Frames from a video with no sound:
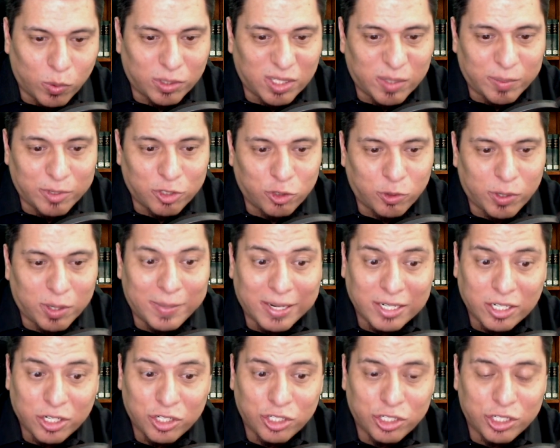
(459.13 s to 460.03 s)
I Must Train My
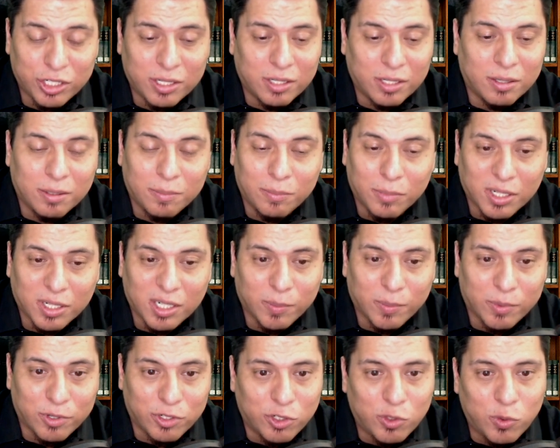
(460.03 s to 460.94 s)
Dungeon, book
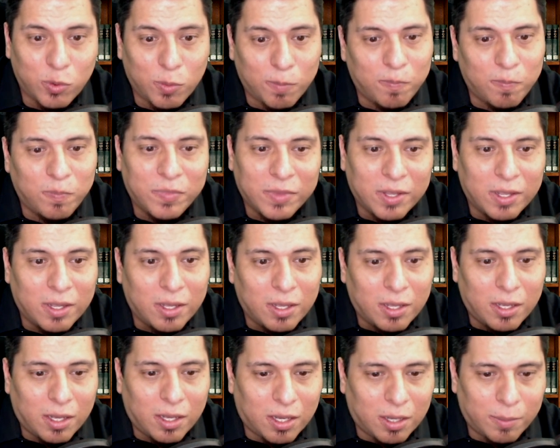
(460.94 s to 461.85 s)
number two.
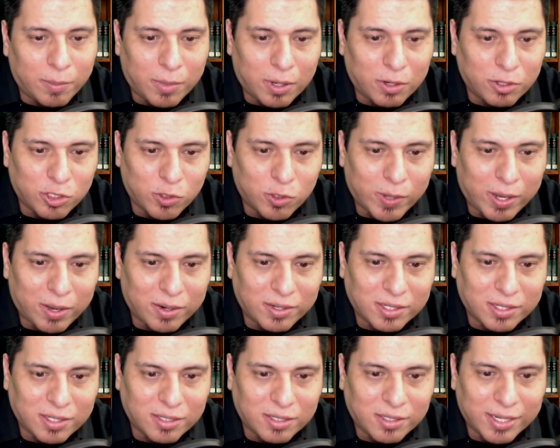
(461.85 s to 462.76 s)
Um, also out
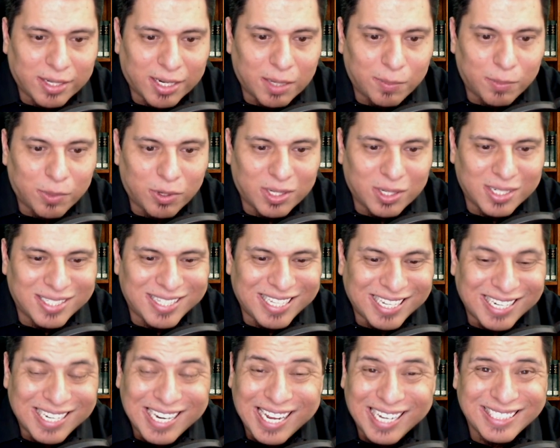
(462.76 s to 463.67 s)
as the second book is
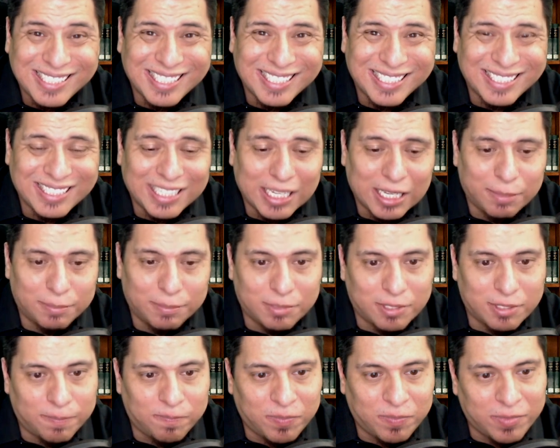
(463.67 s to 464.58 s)
the Nexus
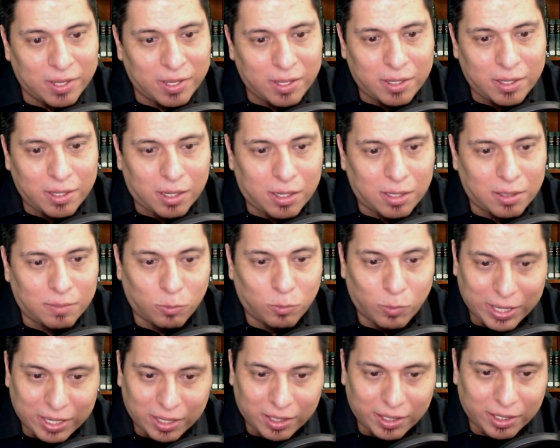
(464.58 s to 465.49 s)
Games, um,
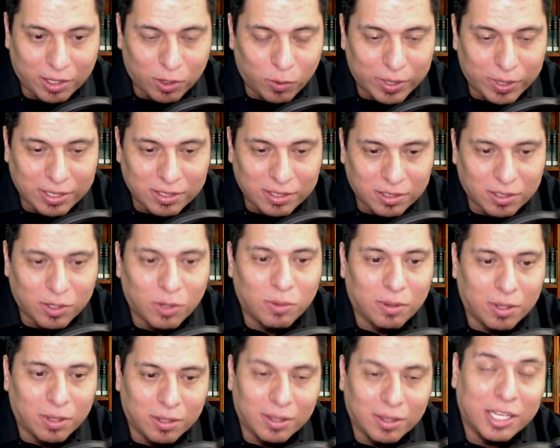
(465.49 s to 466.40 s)
Ghost, uh,
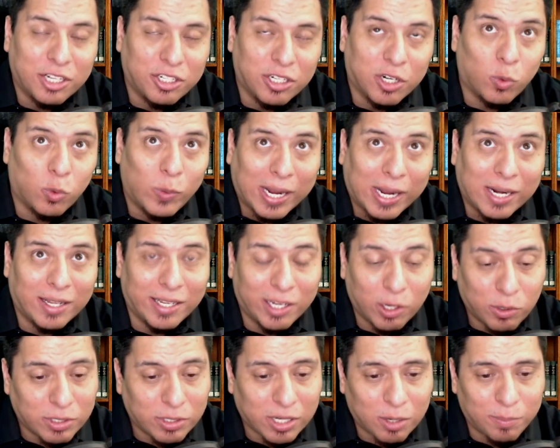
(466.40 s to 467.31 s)
Legend of Randidly
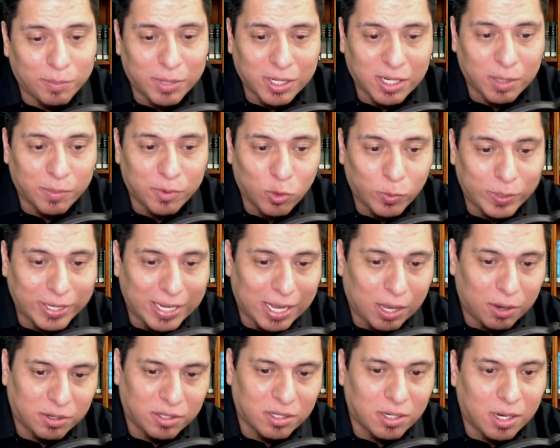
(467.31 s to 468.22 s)
Ghost Hound, book number three,
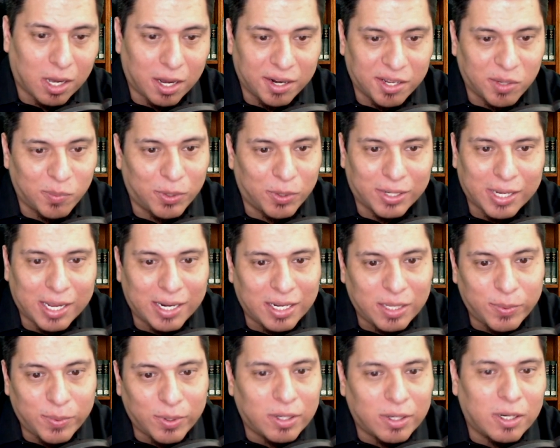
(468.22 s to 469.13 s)
out as an audiobook and
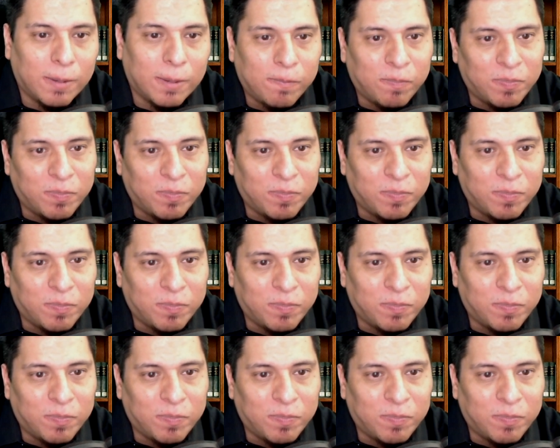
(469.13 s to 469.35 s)
ebook